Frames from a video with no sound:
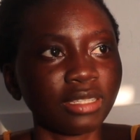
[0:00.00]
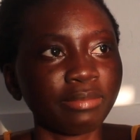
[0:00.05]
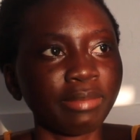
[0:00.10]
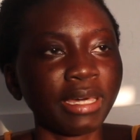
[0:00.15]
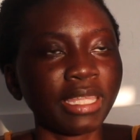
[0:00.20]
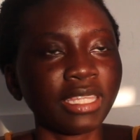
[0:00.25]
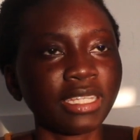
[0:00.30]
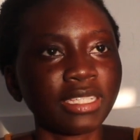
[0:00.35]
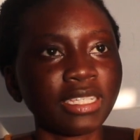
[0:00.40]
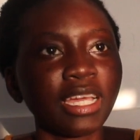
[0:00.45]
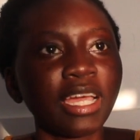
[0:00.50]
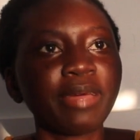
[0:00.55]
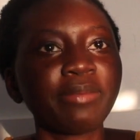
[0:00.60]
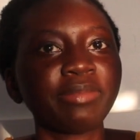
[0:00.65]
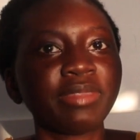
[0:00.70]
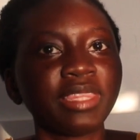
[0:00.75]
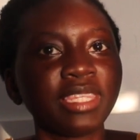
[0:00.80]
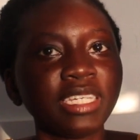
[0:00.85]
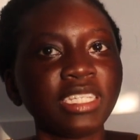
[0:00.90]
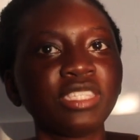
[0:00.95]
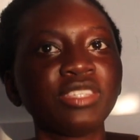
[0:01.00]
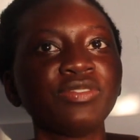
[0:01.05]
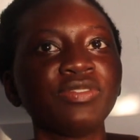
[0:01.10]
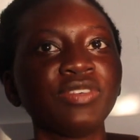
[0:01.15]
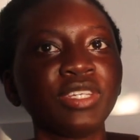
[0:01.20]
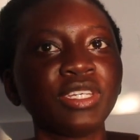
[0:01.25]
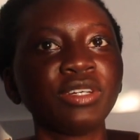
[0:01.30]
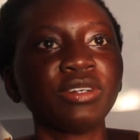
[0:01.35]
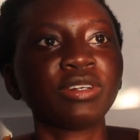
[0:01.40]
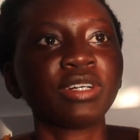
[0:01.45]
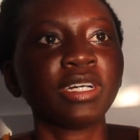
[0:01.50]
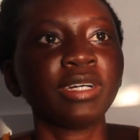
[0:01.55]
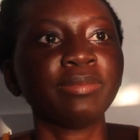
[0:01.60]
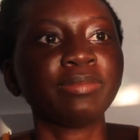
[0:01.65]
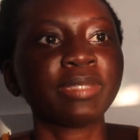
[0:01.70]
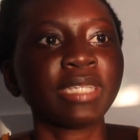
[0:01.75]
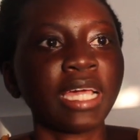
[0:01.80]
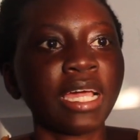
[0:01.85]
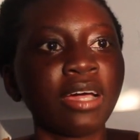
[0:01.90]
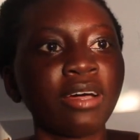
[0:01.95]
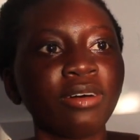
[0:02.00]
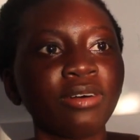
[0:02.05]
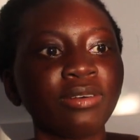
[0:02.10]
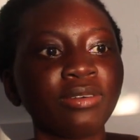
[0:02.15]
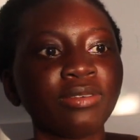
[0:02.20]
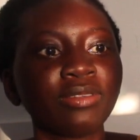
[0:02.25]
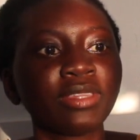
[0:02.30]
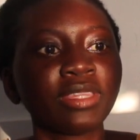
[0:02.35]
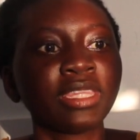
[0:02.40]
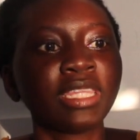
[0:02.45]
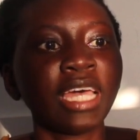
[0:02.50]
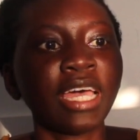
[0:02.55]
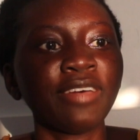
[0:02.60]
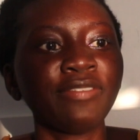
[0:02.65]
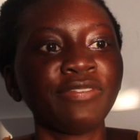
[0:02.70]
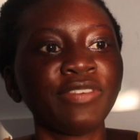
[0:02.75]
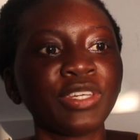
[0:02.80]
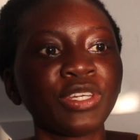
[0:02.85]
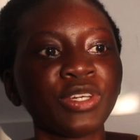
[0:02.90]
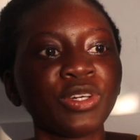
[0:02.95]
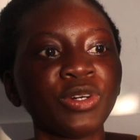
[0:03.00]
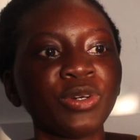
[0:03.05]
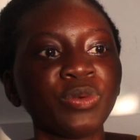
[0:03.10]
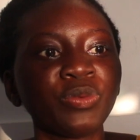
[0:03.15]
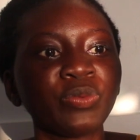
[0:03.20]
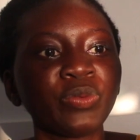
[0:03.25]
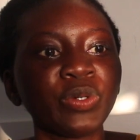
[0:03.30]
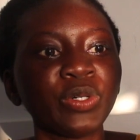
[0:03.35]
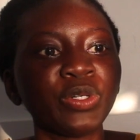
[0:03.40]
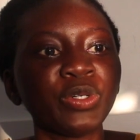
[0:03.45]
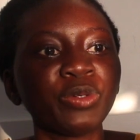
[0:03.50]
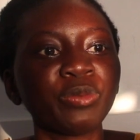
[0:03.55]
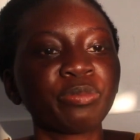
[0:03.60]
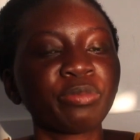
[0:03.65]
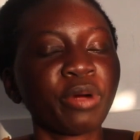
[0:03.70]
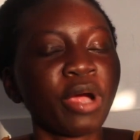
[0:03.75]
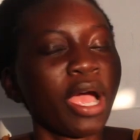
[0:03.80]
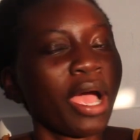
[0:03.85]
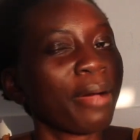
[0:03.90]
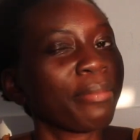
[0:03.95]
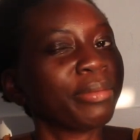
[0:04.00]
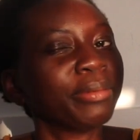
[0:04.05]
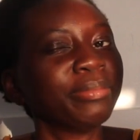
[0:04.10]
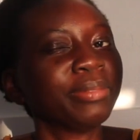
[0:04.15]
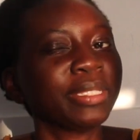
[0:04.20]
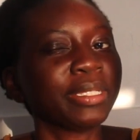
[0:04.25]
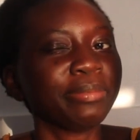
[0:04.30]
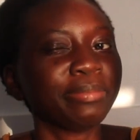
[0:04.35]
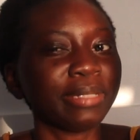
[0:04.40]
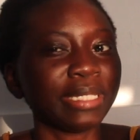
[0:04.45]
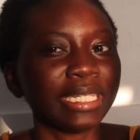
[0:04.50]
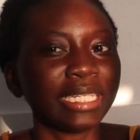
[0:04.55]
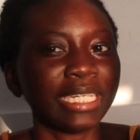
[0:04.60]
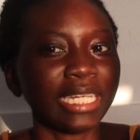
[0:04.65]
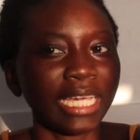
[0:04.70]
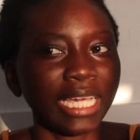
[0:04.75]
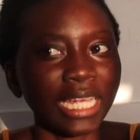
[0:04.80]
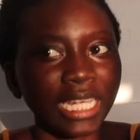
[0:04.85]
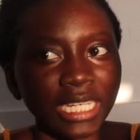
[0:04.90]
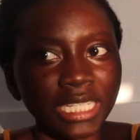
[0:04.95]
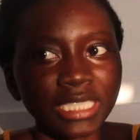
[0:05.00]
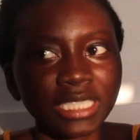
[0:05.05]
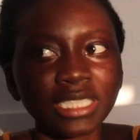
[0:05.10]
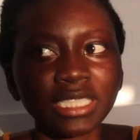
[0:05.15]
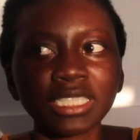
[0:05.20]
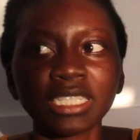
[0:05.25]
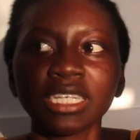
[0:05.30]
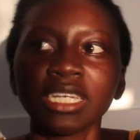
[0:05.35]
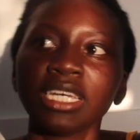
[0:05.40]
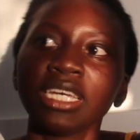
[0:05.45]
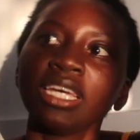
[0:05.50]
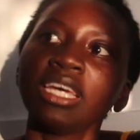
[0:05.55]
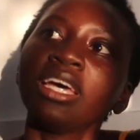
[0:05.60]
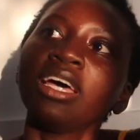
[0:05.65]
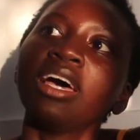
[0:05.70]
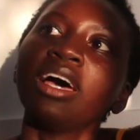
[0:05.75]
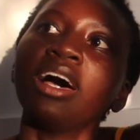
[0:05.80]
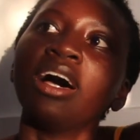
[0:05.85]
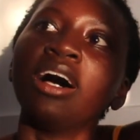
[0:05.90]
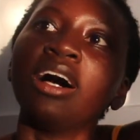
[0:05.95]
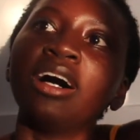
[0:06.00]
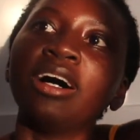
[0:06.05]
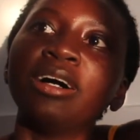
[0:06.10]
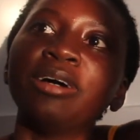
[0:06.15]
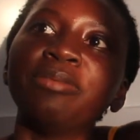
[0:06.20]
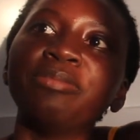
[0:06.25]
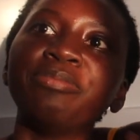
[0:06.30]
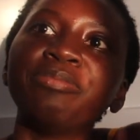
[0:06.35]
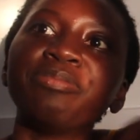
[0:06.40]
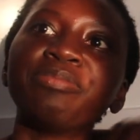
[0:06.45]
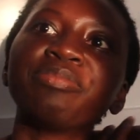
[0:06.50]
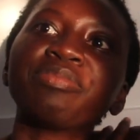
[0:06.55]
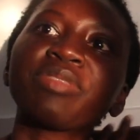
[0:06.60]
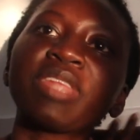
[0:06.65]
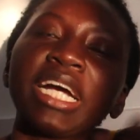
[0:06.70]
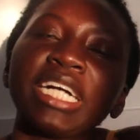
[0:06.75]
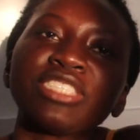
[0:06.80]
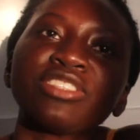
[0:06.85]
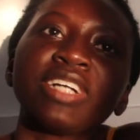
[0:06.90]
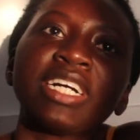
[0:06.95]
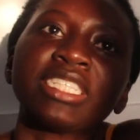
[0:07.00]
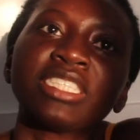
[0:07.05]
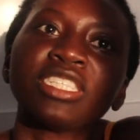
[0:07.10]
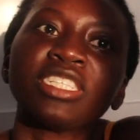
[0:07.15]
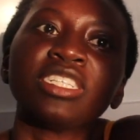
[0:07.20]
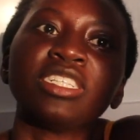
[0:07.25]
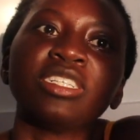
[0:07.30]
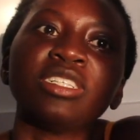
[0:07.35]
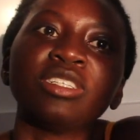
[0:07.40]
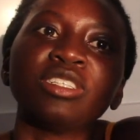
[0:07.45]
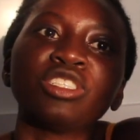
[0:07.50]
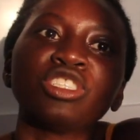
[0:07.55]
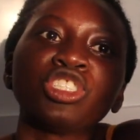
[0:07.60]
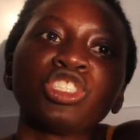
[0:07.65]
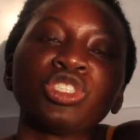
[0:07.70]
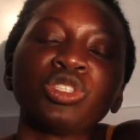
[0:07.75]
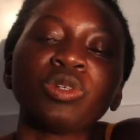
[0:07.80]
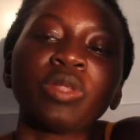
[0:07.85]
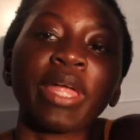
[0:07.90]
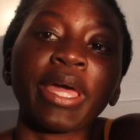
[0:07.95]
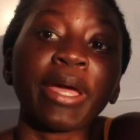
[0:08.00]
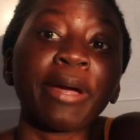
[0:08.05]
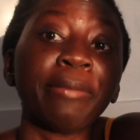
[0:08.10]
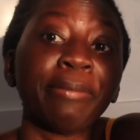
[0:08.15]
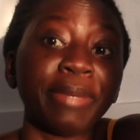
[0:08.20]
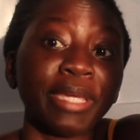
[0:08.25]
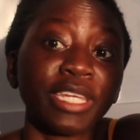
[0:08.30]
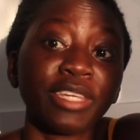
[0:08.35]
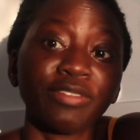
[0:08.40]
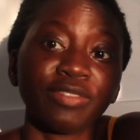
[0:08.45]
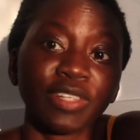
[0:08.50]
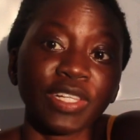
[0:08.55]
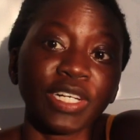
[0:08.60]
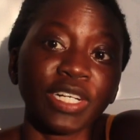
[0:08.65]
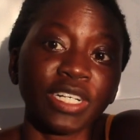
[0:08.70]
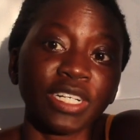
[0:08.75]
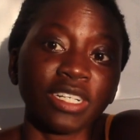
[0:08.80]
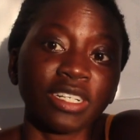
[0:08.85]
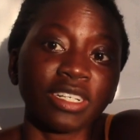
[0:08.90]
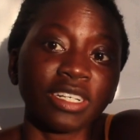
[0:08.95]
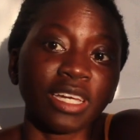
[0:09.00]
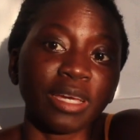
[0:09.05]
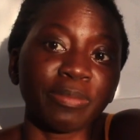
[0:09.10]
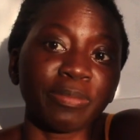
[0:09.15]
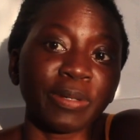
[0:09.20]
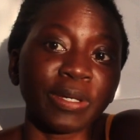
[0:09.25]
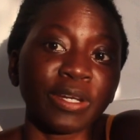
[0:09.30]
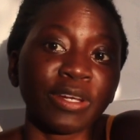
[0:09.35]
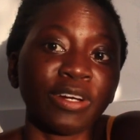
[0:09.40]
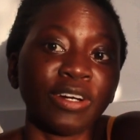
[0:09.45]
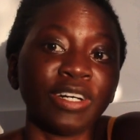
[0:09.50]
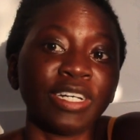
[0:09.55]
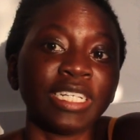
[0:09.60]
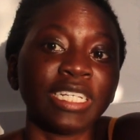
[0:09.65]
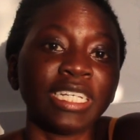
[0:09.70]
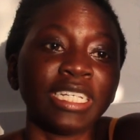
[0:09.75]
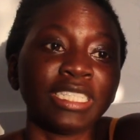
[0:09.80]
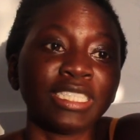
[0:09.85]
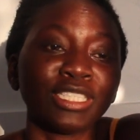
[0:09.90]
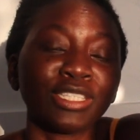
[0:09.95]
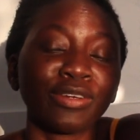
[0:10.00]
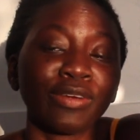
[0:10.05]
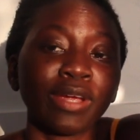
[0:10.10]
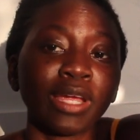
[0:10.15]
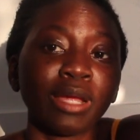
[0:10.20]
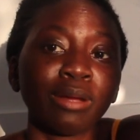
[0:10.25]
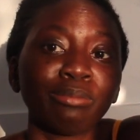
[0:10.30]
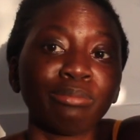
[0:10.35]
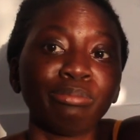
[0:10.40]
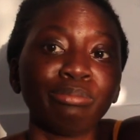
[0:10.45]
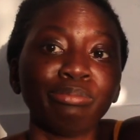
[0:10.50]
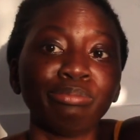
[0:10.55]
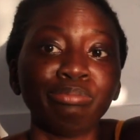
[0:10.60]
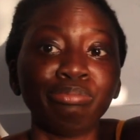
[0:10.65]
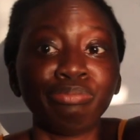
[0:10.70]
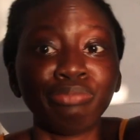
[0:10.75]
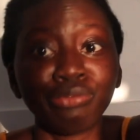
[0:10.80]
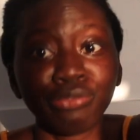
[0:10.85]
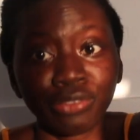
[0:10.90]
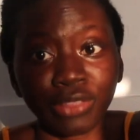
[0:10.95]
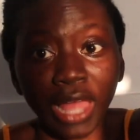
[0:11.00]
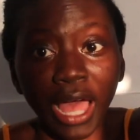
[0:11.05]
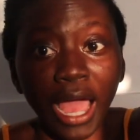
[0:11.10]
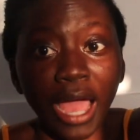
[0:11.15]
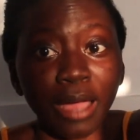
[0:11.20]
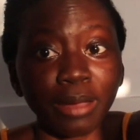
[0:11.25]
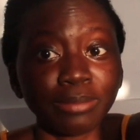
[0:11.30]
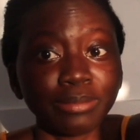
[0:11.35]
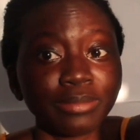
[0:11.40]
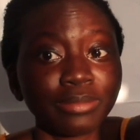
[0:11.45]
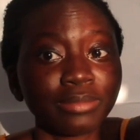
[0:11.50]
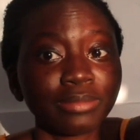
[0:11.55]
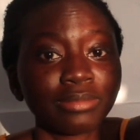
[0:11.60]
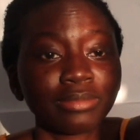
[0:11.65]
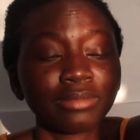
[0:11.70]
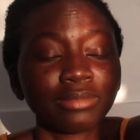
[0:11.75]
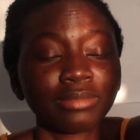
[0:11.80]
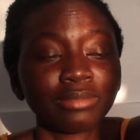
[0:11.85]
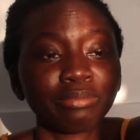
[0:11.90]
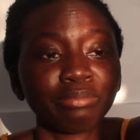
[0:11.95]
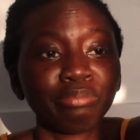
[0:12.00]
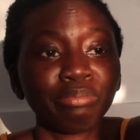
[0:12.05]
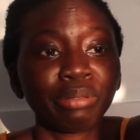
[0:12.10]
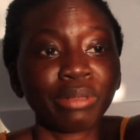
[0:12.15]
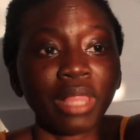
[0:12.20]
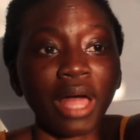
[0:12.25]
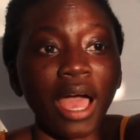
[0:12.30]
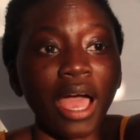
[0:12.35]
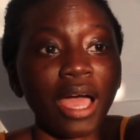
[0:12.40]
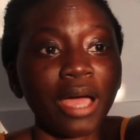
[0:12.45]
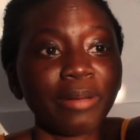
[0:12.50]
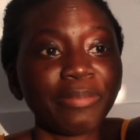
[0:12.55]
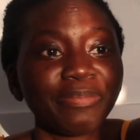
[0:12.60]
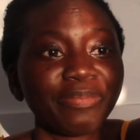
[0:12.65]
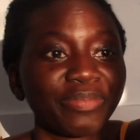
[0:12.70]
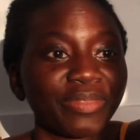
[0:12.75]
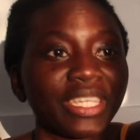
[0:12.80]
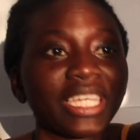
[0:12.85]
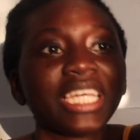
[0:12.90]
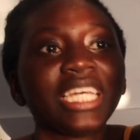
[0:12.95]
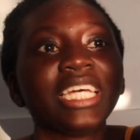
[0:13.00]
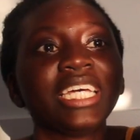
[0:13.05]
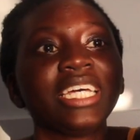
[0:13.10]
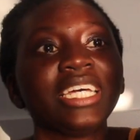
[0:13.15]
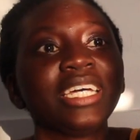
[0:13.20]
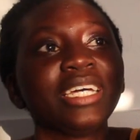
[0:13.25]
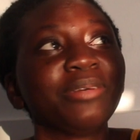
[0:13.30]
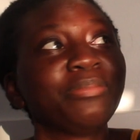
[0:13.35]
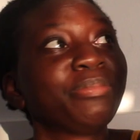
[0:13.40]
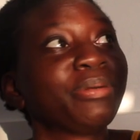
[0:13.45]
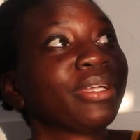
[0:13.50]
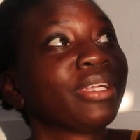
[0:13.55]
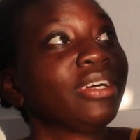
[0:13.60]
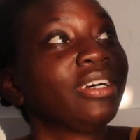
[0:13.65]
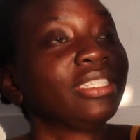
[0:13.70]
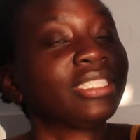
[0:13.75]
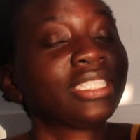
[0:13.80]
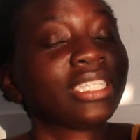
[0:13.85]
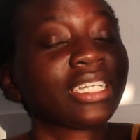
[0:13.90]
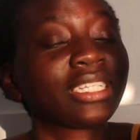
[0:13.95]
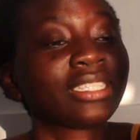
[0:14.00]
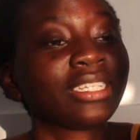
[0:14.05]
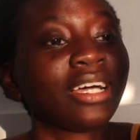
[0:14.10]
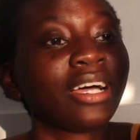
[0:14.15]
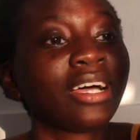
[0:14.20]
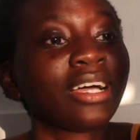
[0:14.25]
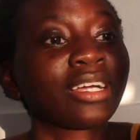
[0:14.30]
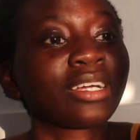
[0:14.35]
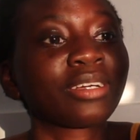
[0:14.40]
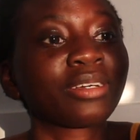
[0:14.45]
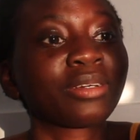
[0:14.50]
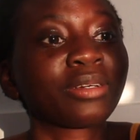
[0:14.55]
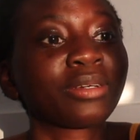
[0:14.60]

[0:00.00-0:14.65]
by the time this video comes out, that video will probably be next. Um, I tried to shoot like a mini vlog and put it on Instagram, flop, plop, put it on TikTok.